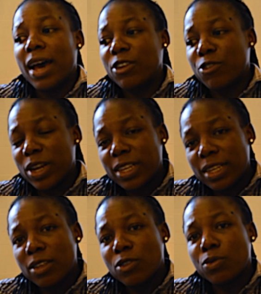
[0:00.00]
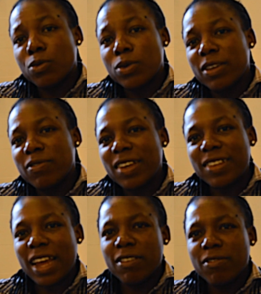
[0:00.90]
and ready to give
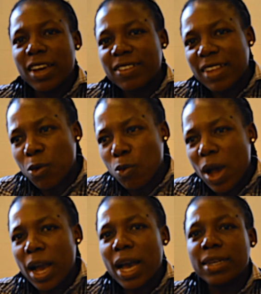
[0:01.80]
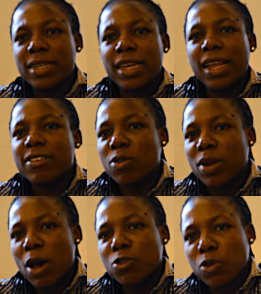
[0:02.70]
us advice and work and tell us
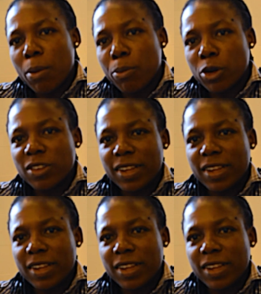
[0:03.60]
on how to approach